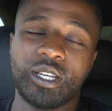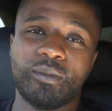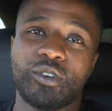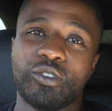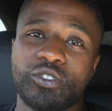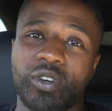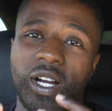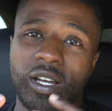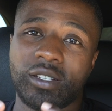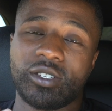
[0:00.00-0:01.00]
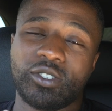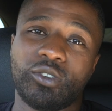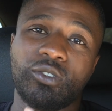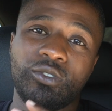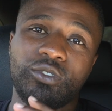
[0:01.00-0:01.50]
because your eyes are
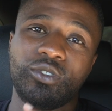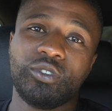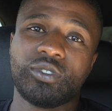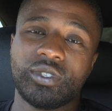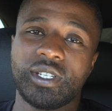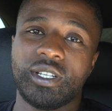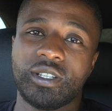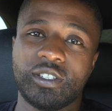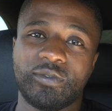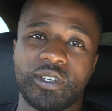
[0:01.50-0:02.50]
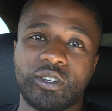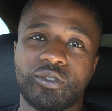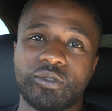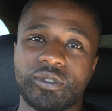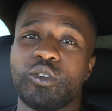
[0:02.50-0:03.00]
so used to seeing these vehicles.